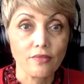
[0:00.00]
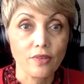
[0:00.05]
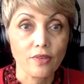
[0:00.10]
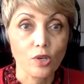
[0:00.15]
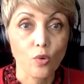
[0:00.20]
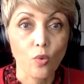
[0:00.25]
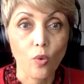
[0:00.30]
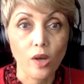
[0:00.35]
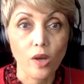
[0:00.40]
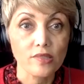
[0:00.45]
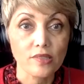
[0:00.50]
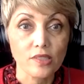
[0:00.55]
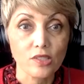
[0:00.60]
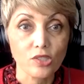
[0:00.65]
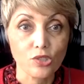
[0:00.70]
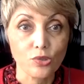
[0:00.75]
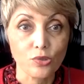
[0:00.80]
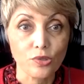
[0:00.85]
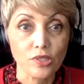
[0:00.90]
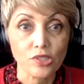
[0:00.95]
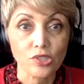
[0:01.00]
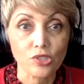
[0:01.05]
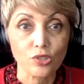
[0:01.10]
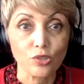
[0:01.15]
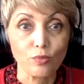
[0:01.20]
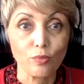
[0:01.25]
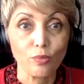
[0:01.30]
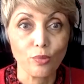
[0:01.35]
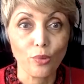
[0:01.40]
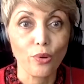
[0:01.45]
a
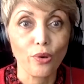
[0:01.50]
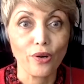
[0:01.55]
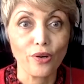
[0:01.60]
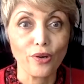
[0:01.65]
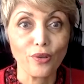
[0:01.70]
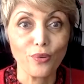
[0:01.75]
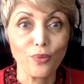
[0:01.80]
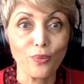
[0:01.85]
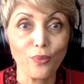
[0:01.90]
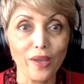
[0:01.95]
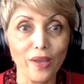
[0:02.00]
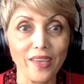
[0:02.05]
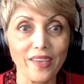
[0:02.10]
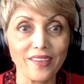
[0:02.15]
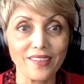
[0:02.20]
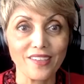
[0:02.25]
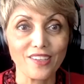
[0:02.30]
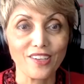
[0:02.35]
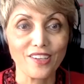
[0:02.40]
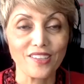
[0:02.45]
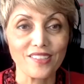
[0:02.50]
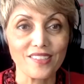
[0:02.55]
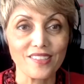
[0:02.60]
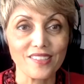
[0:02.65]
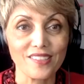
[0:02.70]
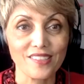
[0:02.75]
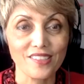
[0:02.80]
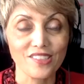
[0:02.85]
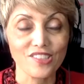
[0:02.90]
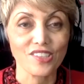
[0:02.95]
quasi-judicial board weighing in on a
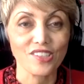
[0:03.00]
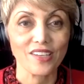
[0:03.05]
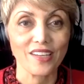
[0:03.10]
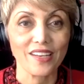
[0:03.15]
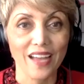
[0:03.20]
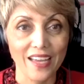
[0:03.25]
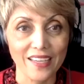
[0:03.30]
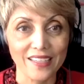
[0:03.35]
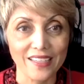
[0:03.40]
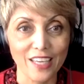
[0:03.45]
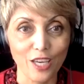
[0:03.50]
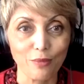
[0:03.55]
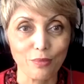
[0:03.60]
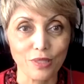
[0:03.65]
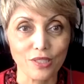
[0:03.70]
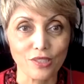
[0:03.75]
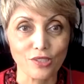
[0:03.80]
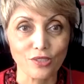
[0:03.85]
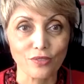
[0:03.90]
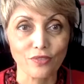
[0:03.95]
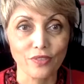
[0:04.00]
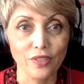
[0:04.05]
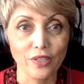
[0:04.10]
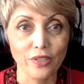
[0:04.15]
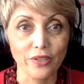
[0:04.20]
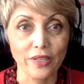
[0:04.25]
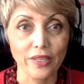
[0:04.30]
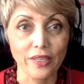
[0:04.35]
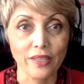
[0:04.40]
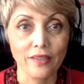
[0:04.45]
decision, and I can't be
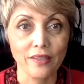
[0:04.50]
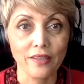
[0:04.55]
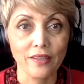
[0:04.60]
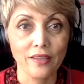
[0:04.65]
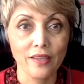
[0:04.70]
interfering.